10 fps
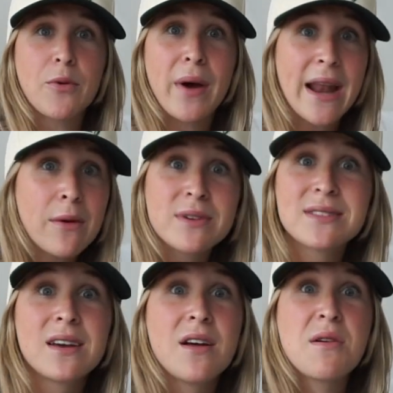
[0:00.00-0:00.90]
And I was
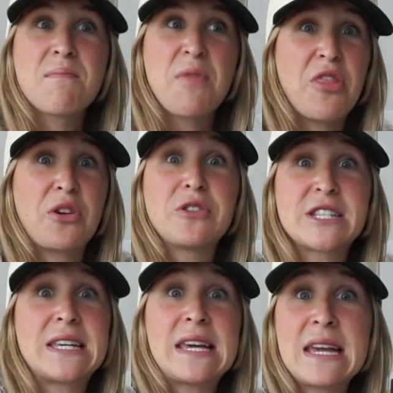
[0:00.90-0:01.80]

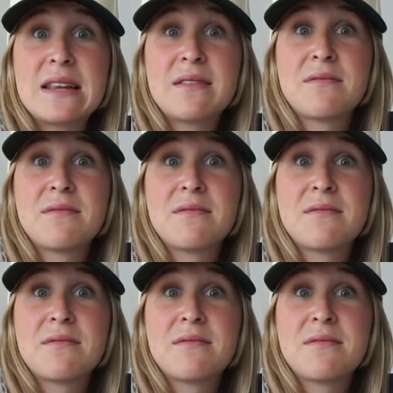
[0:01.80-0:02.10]
13,